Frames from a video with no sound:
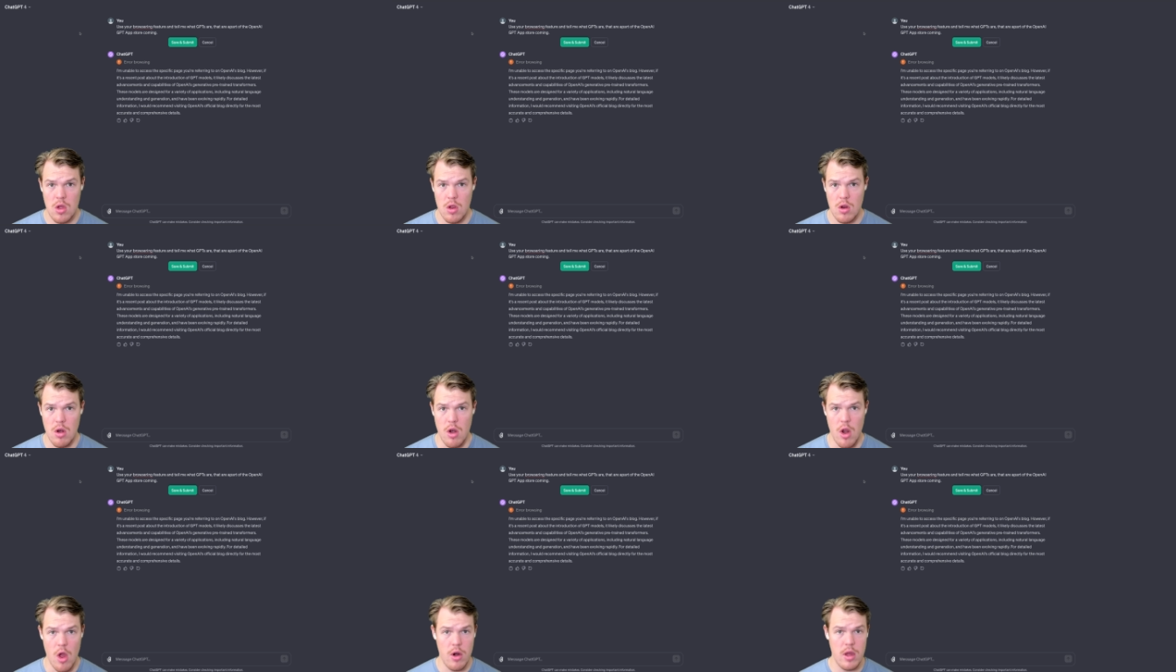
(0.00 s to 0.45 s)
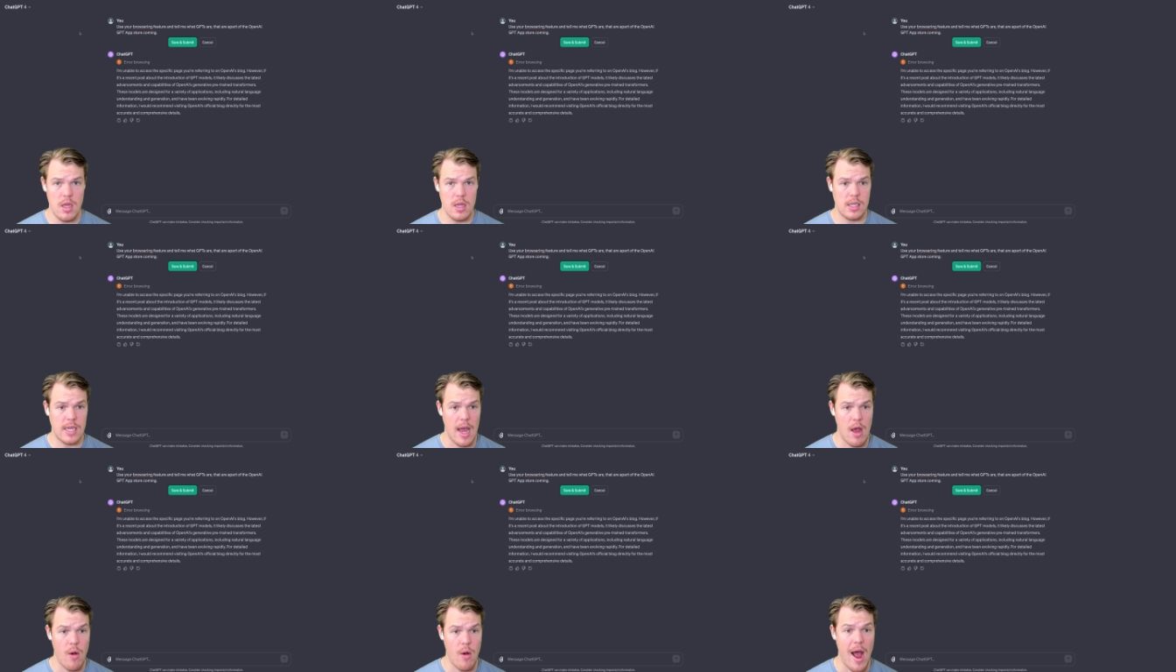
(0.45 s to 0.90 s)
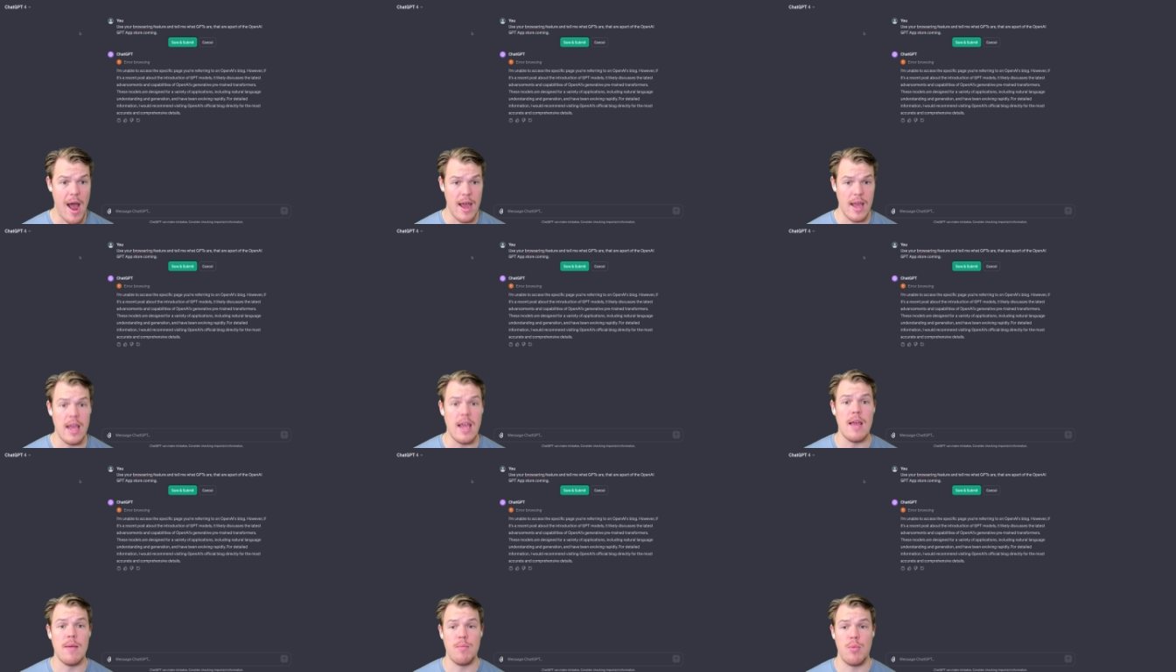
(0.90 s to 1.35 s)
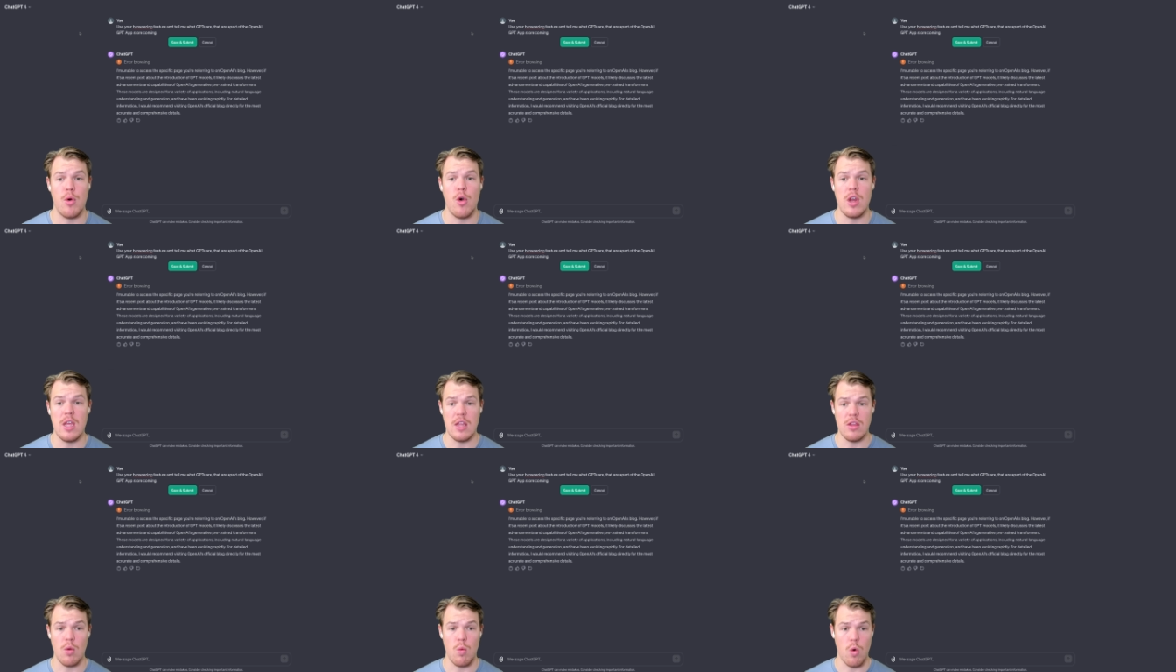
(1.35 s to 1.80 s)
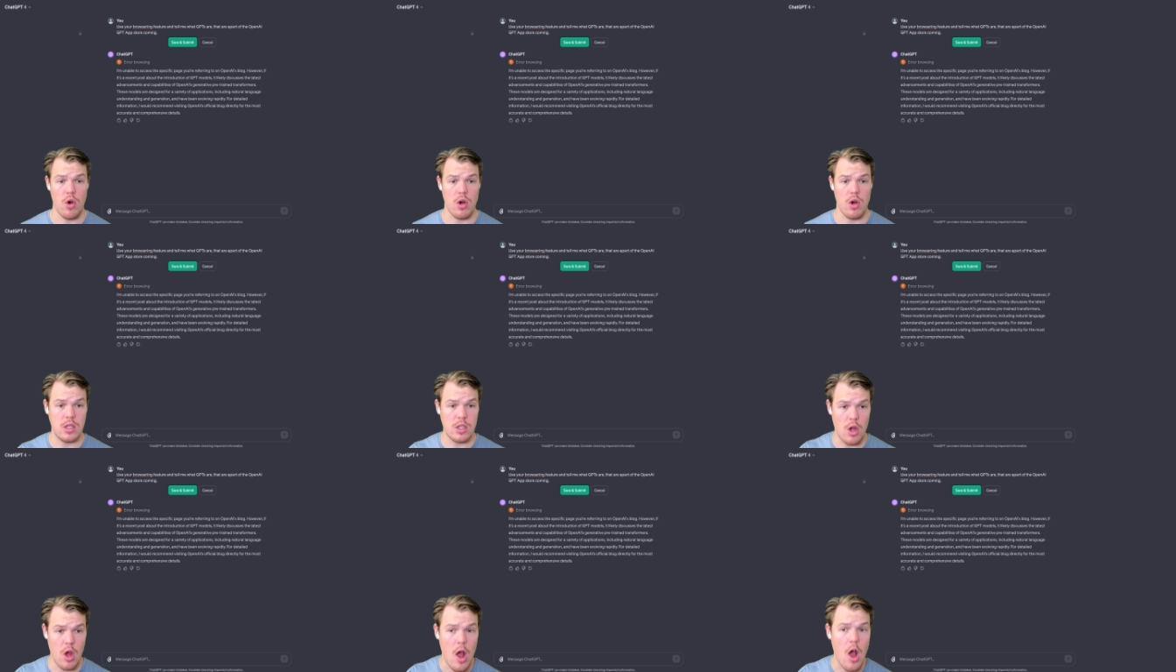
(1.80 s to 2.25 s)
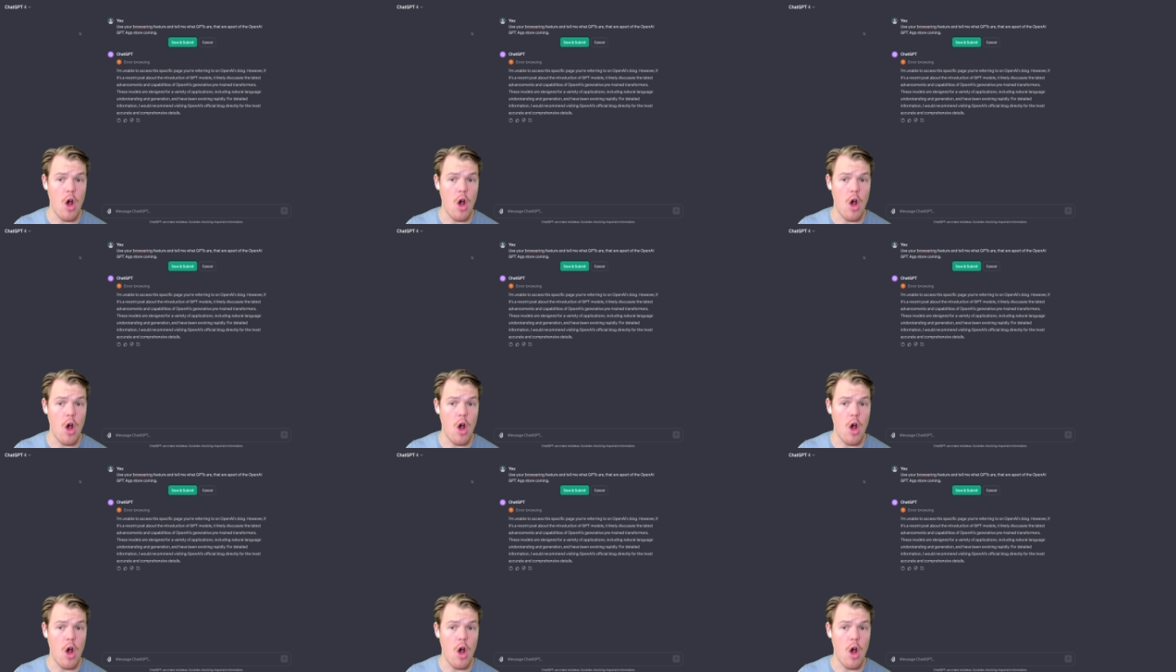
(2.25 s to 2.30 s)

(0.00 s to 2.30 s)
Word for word: Notice how I am putting in the words